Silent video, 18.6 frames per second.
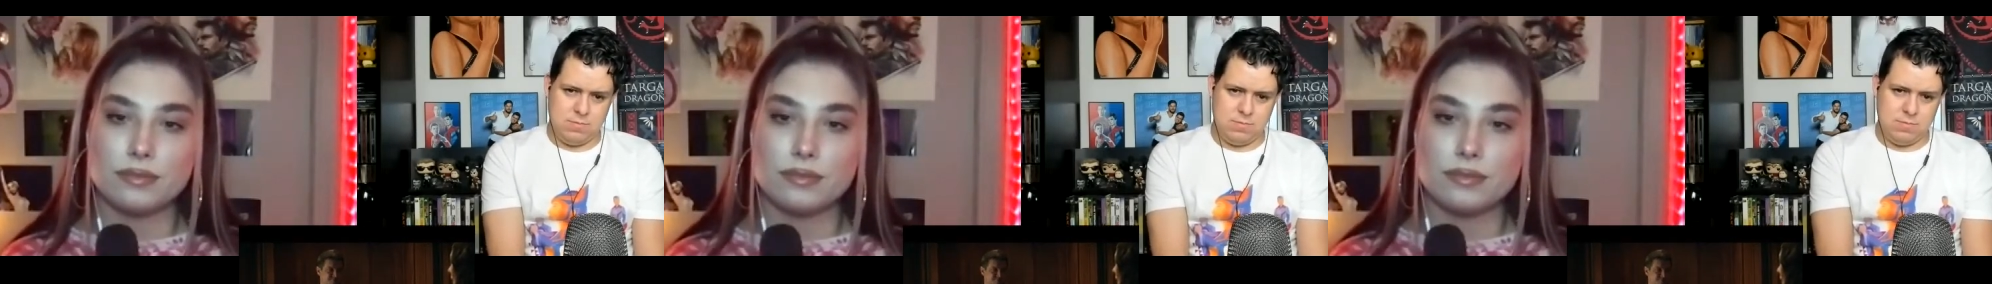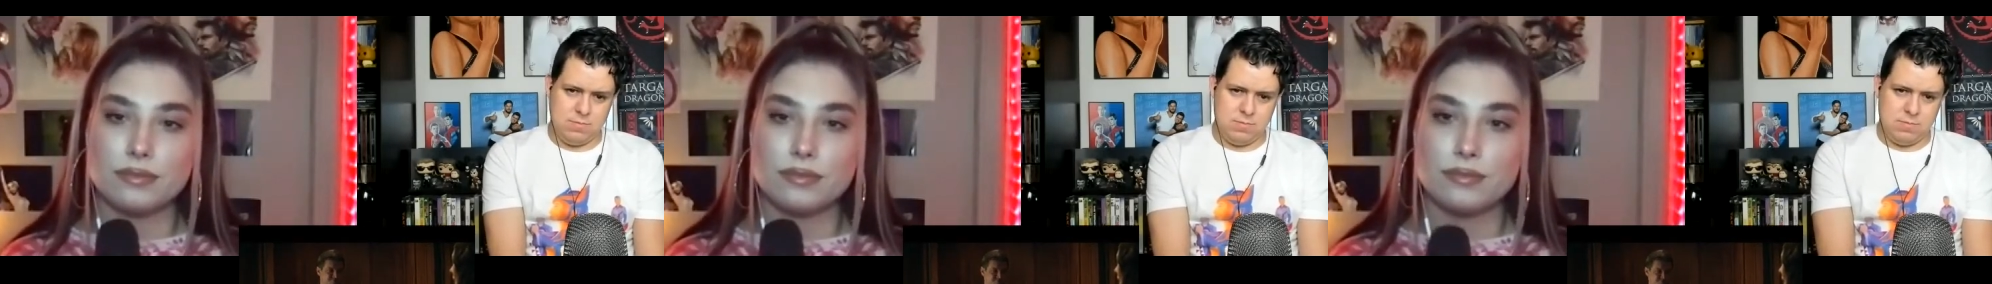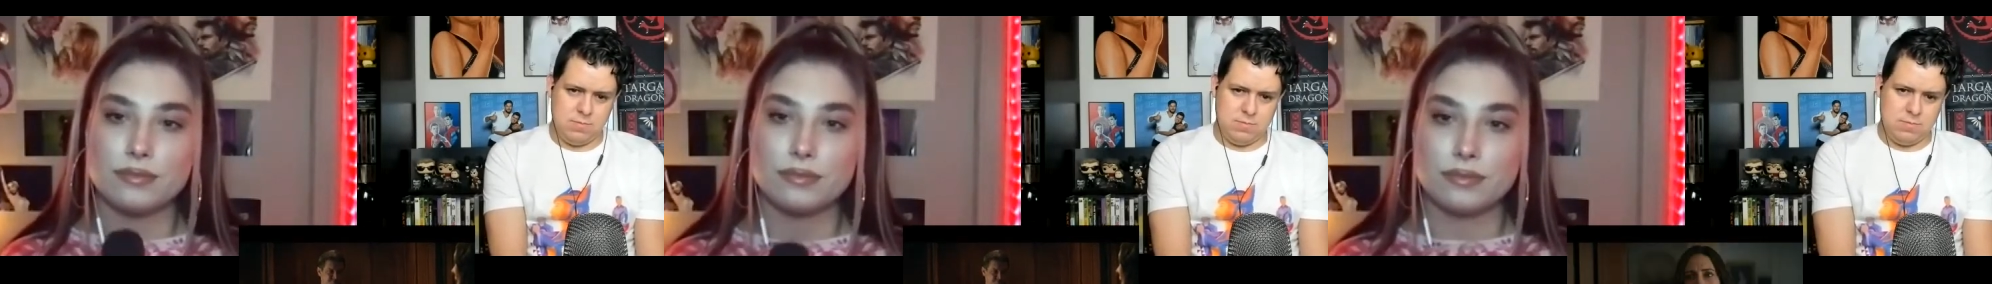
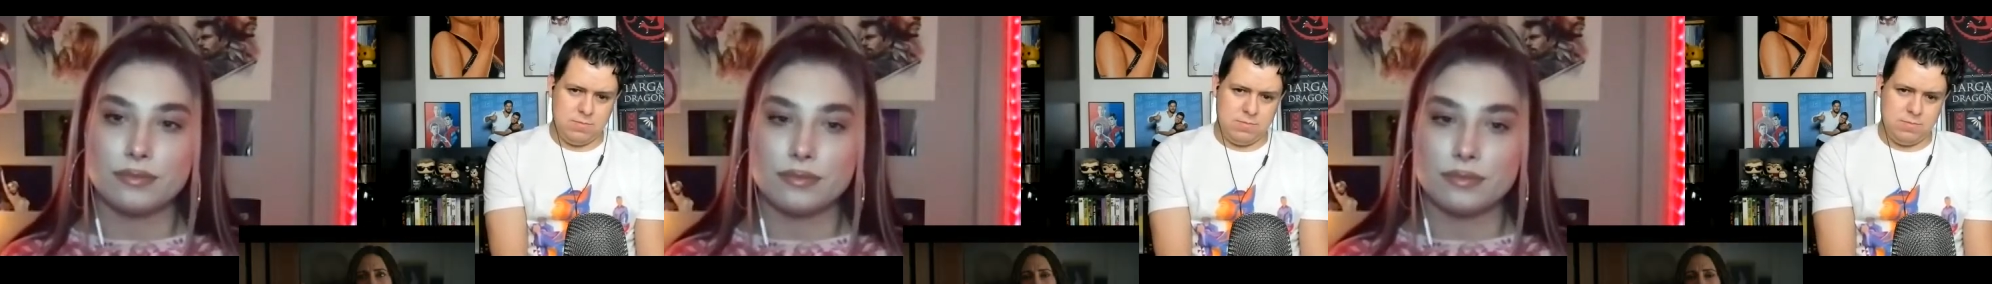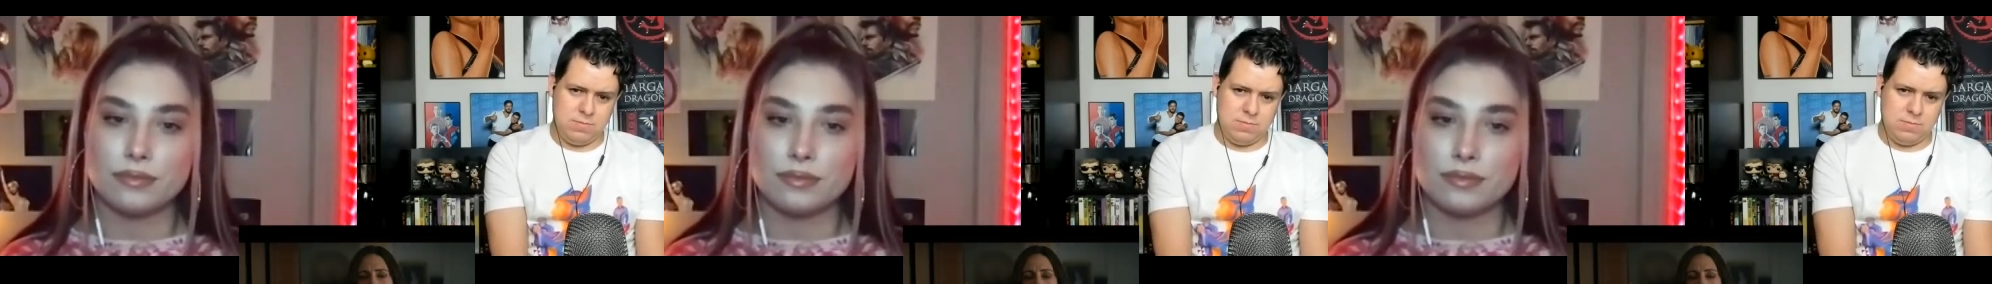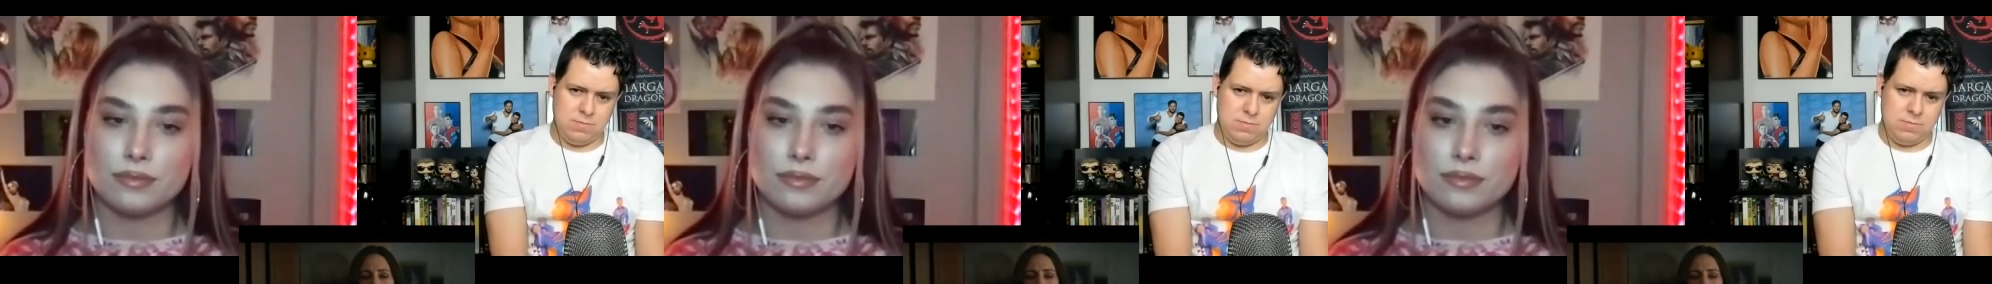
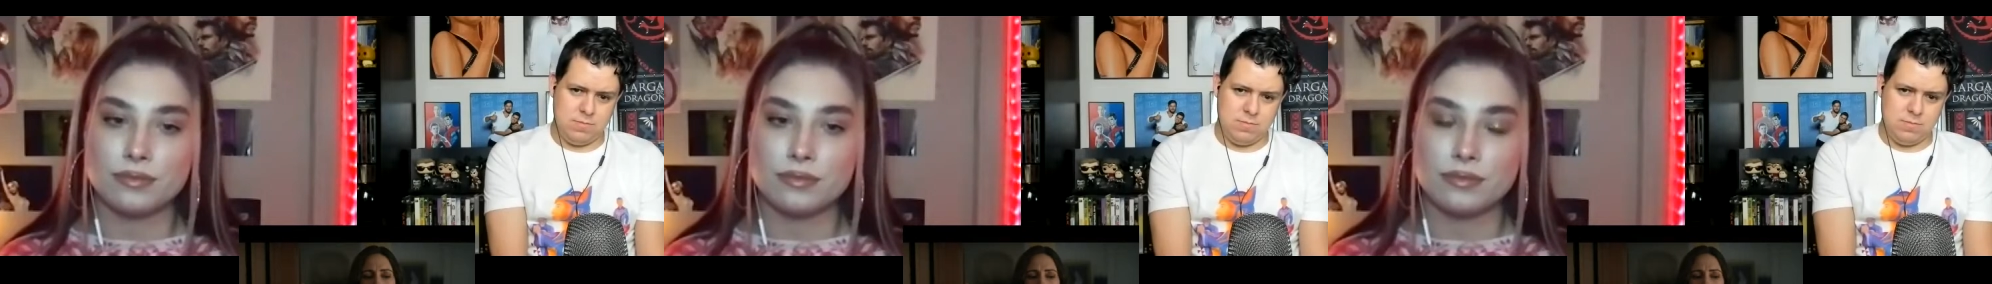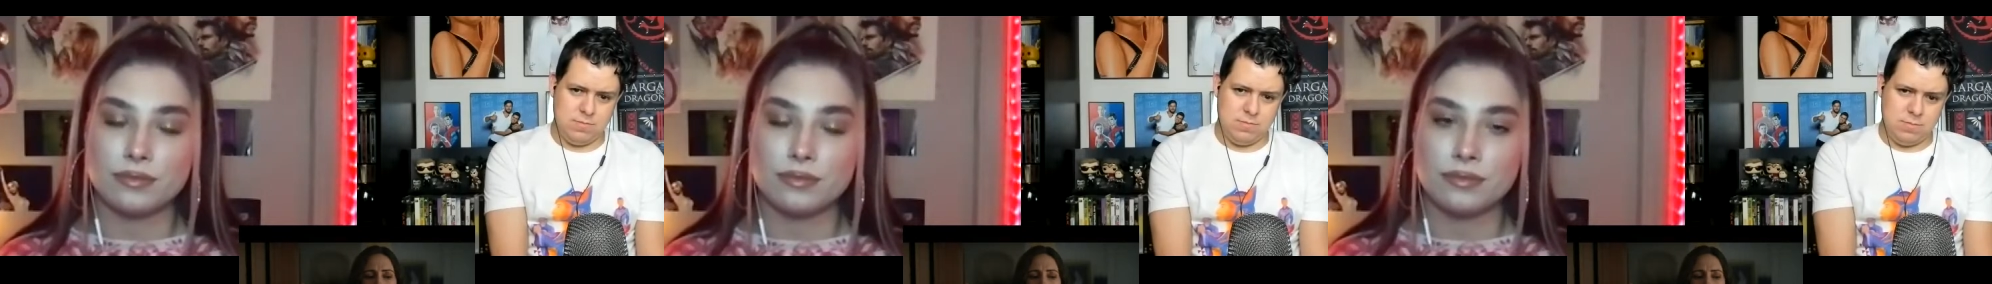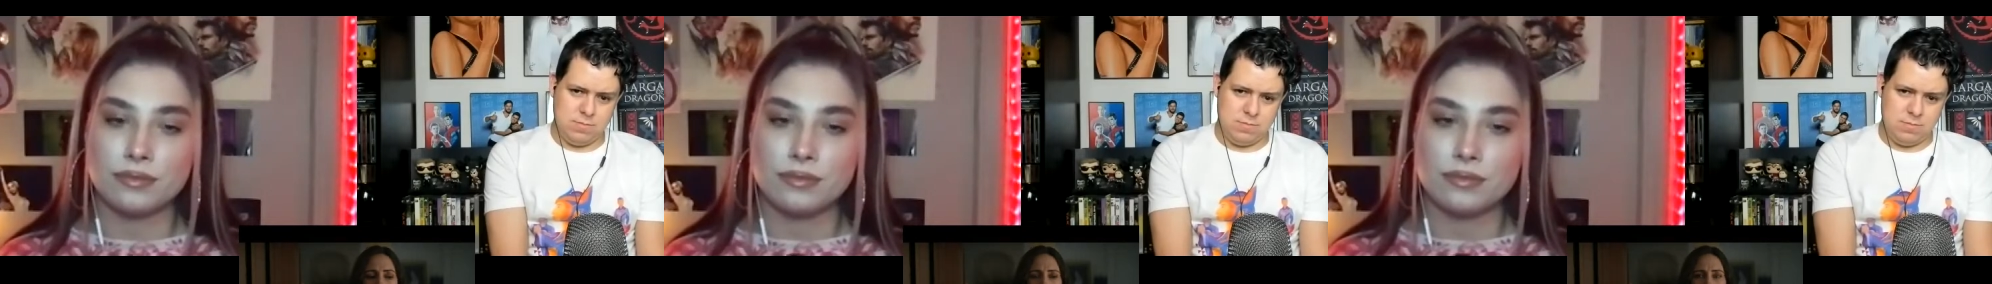
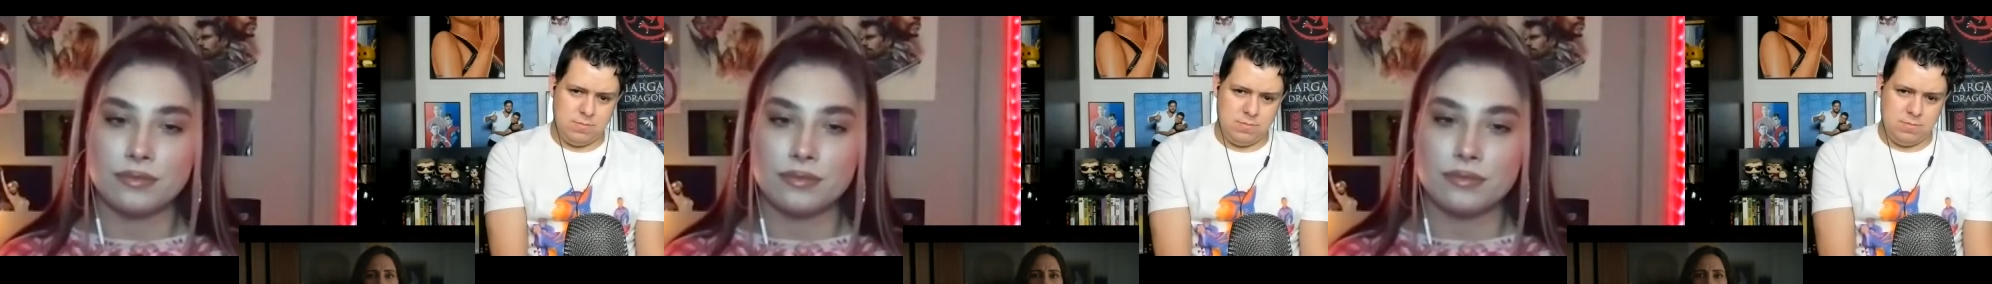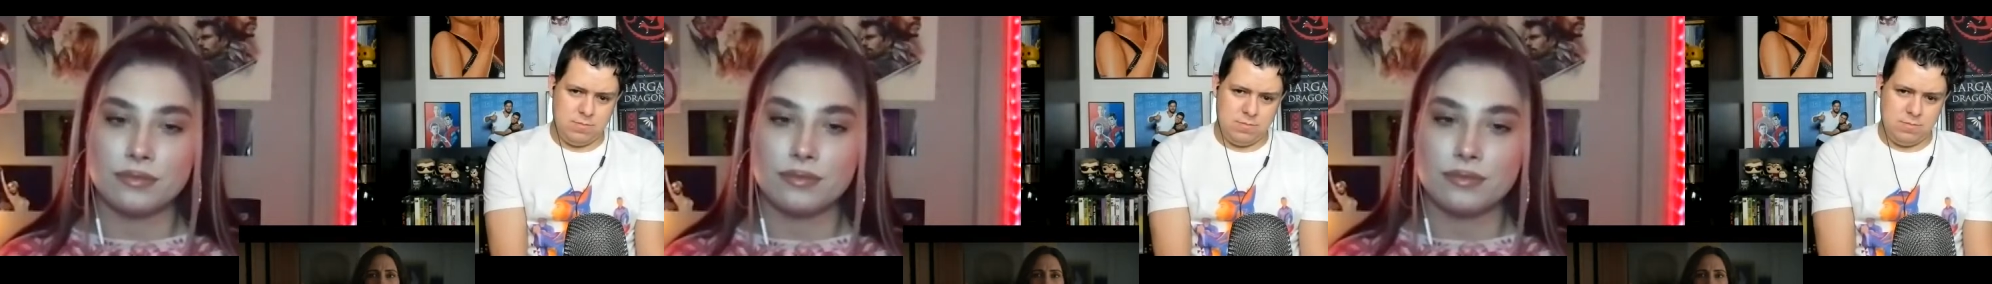No one is speaking in this clip.